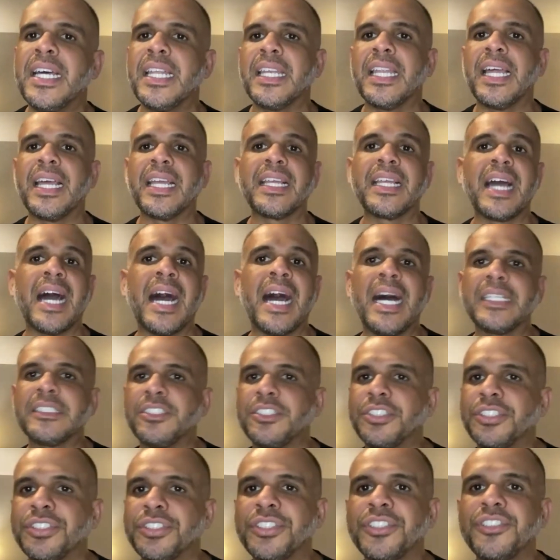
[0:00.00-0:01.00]
like
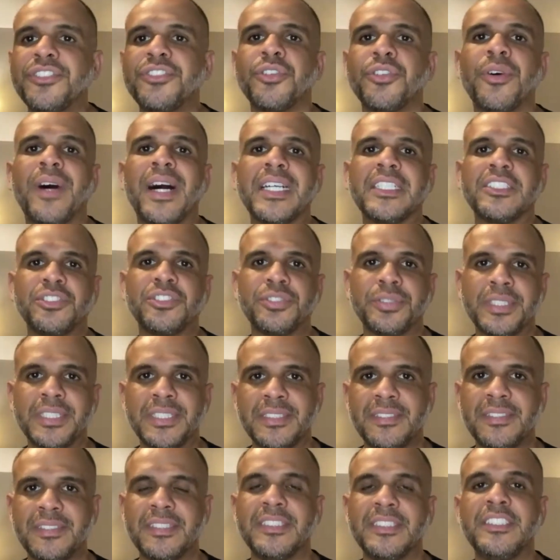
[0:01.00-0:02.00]
actors or
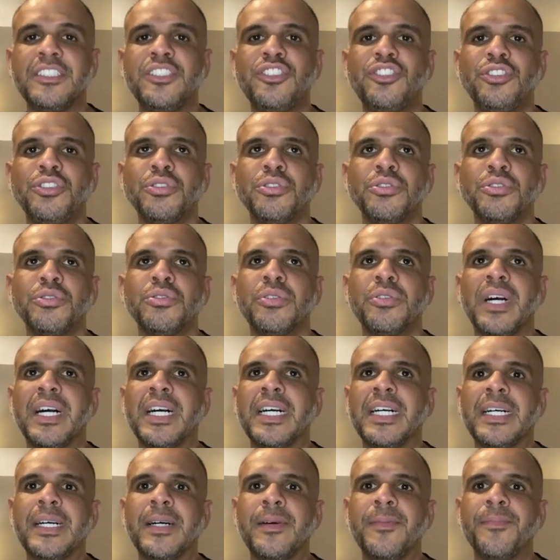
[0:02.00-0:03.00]
actress, did you,
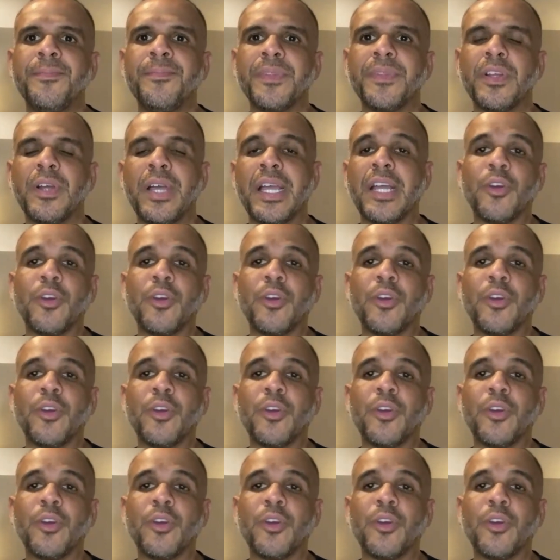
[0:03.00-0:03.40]
um,